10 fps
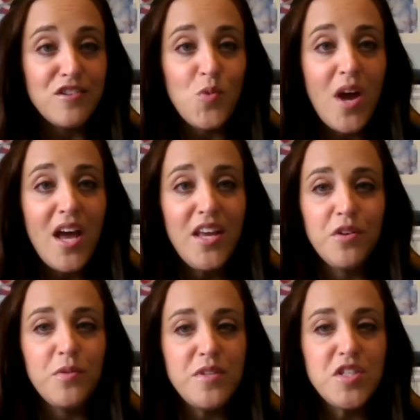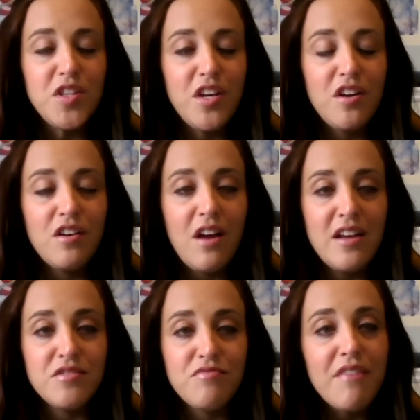away. You can always look there as
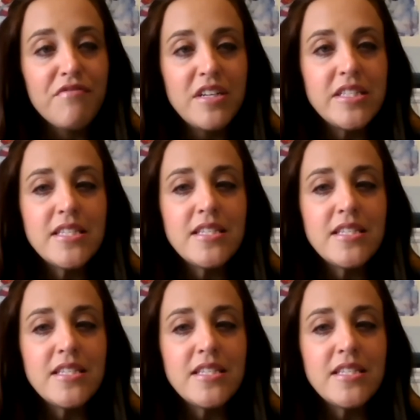a reference.